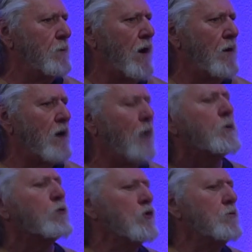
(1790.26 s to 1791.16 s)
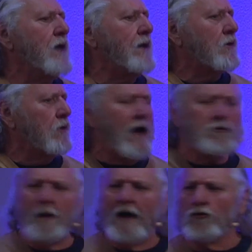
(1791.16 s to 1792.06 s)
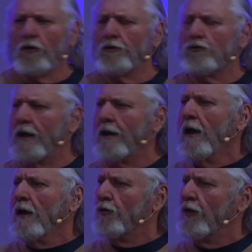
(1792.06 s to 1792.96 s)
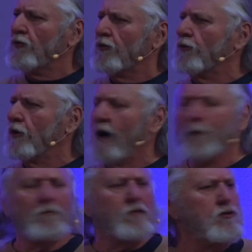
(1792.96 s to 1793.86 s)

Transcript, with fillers: um, upper room at the last Passover and said, This is the cup of the